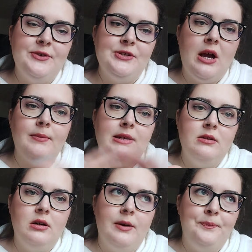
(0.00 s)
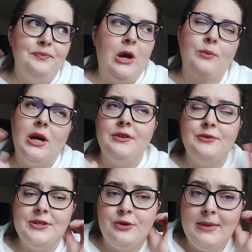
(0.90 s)
So I'm at my home country
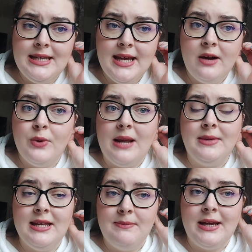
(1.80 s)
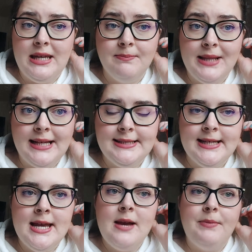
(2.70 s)
is Romania, where I'm getting my implant,
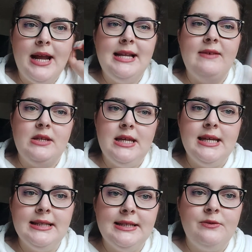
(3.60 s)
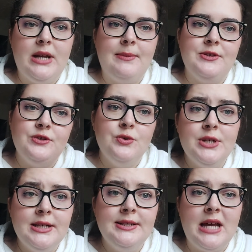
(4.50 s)
but I live in England, where I'm a student.